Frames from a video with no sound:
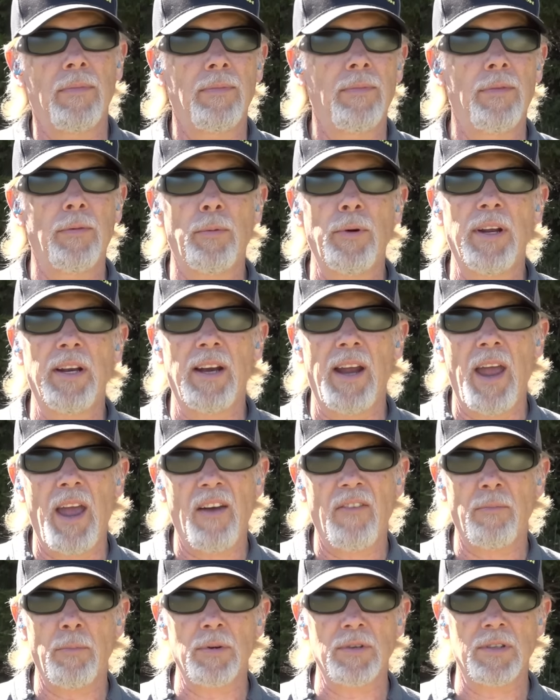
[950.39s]
three and a
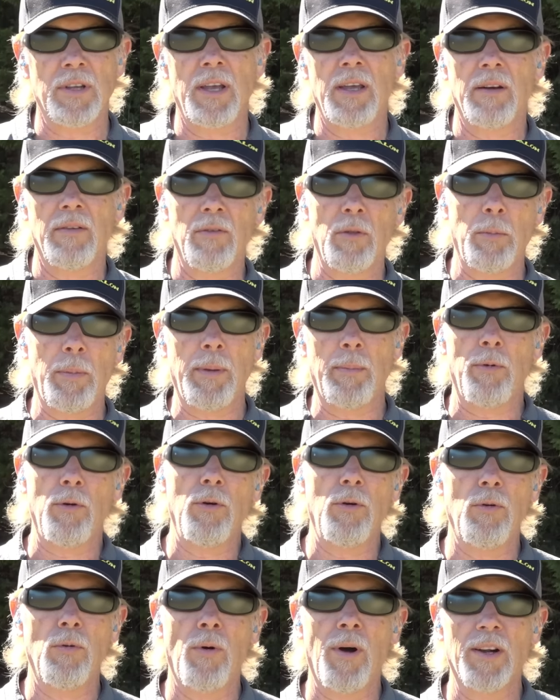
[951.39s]
half percent of the people
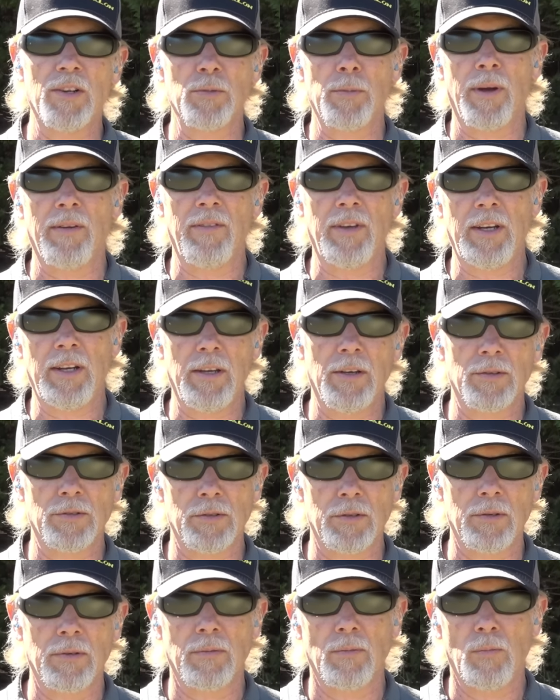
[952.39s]
who watch my videos
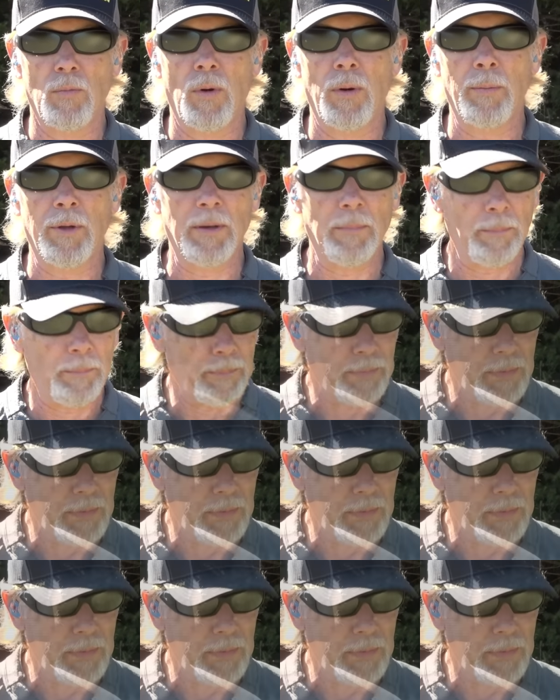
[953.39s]
are women.